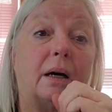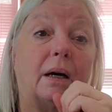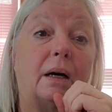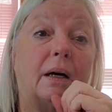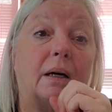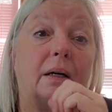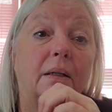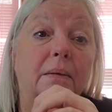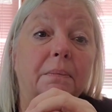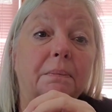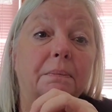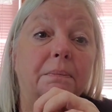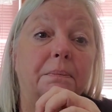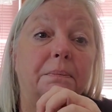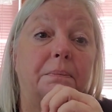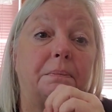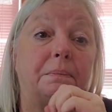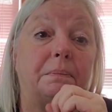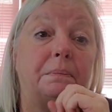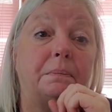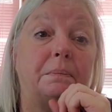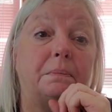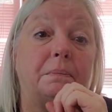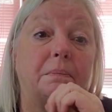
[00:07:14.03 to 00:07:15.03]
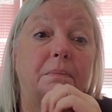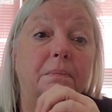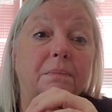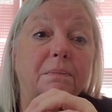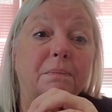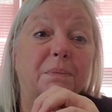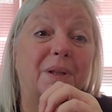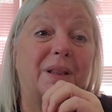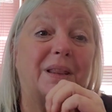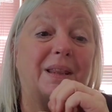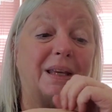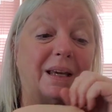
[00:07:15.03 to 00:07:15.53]
Um,
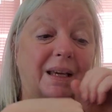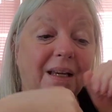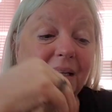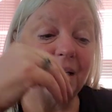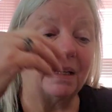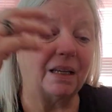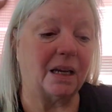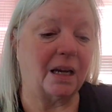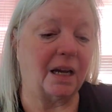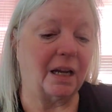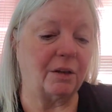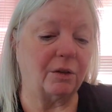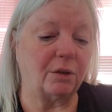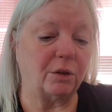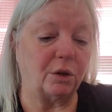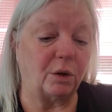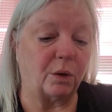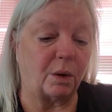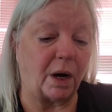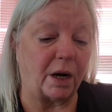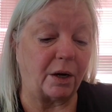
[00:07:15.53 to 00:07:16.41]
but then I don't know.